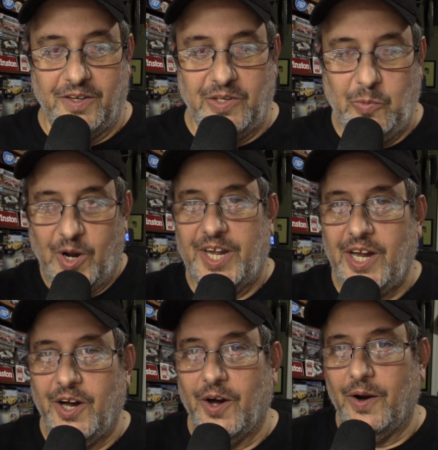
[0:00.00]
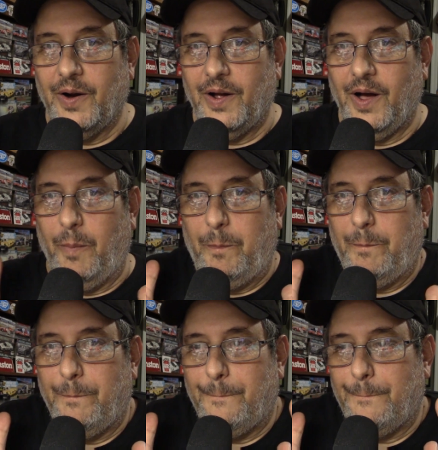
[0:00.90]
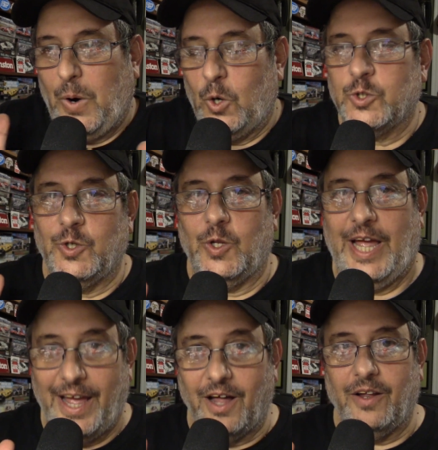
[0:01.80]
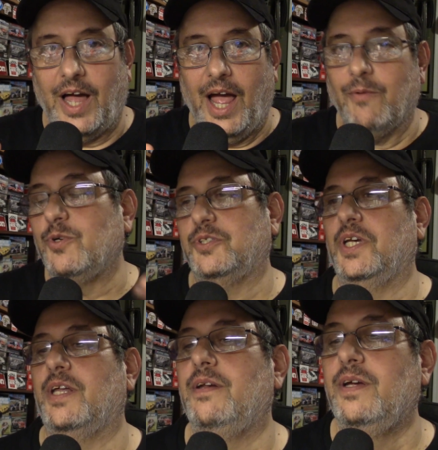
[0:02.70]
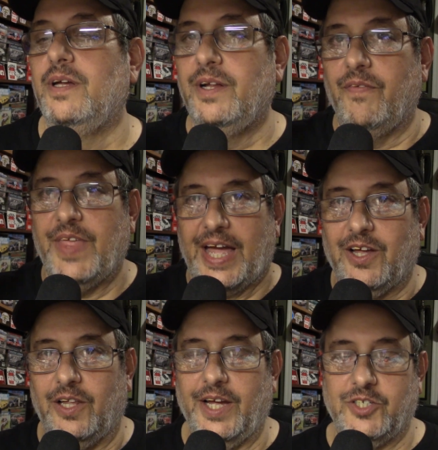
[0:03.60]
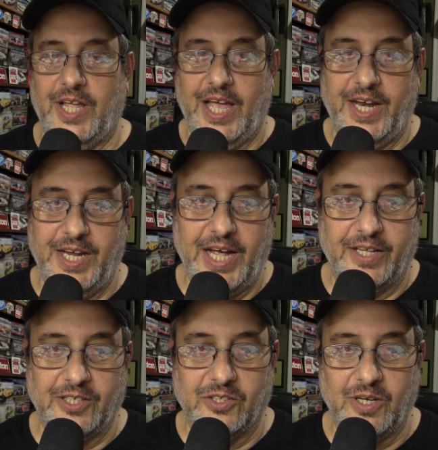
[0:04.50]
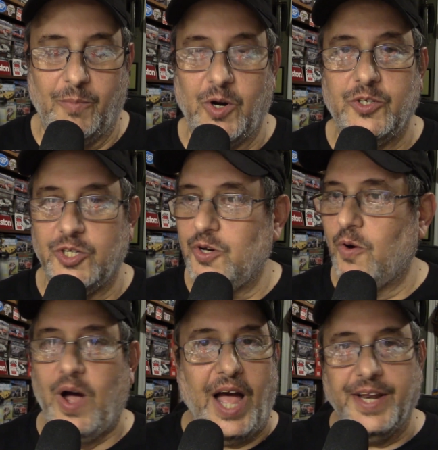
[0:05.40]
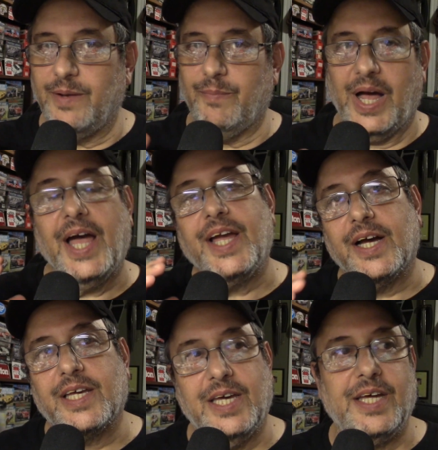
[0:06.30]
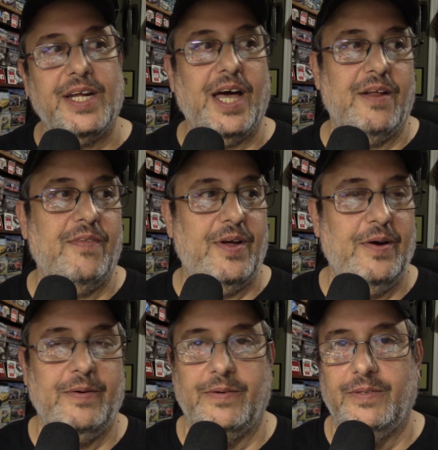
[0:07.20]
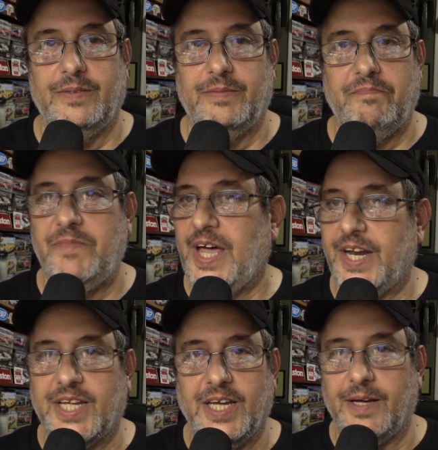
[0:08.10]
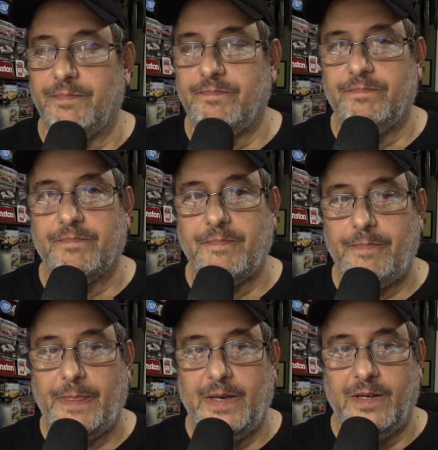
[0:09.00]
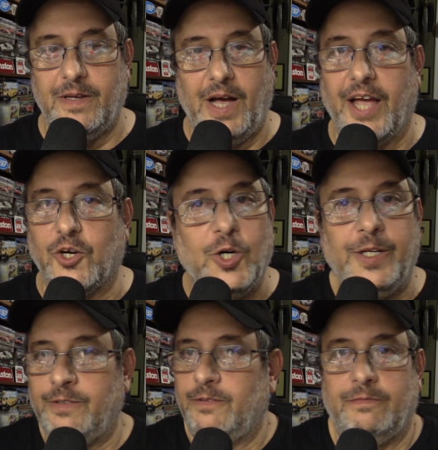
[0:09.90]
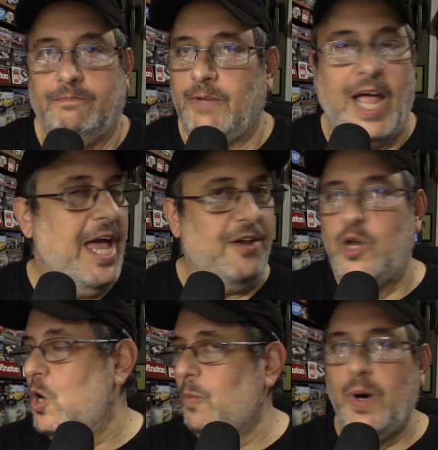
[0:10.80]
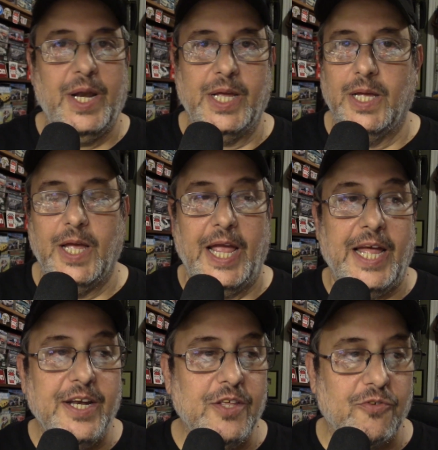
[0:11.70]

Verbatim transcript: you want to hear a personal hell I was in? That collection that Andy got this summer. Do you know I didn't buy a kit out of there? Not a kit. I couldn't. I had no money. Andy